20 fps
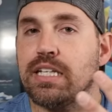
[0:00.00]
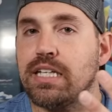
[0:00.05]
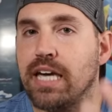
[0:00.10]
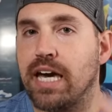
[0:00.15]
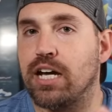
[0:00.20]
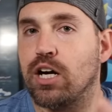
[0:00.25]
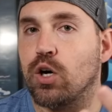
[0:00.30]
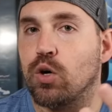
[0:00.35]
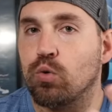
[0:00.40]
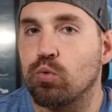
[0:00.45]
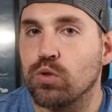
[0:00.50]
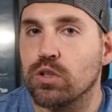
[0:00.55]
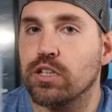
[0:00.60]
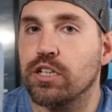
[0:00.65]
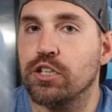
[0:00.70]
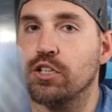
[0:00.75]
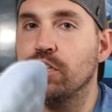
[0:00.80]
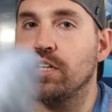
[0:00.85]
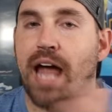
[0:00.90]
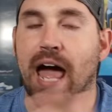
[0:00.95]
get a
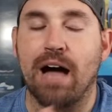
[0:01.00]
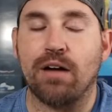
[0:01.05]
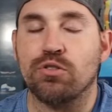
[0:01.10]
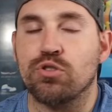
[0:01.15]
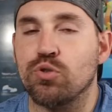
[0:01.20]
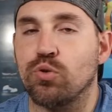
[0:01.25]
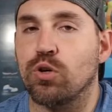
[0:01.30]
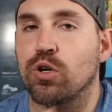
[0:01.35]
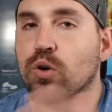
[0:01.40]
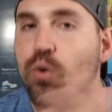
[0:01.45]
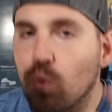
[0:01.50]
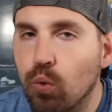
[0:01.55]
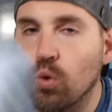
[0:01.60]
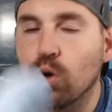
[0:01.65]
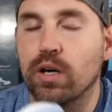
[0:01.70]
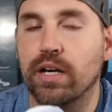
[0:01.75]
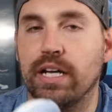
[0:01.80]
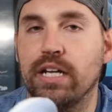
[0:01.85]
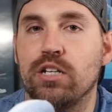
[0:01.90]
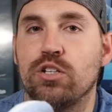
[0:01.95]
really good outdoor
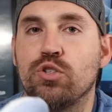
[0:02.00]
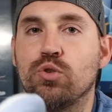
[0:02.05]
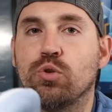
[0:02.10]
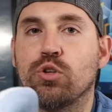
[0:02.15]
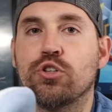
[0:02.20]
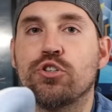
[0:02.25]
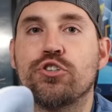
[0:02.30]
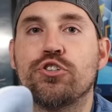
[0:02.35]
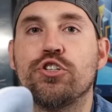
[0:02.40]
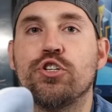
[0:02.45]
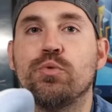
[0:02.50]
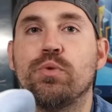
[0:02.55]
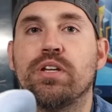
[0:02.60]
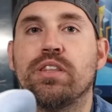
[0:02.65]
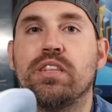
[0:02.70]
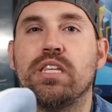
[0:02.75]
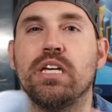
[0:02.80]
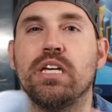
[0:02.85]
or indoor shoe with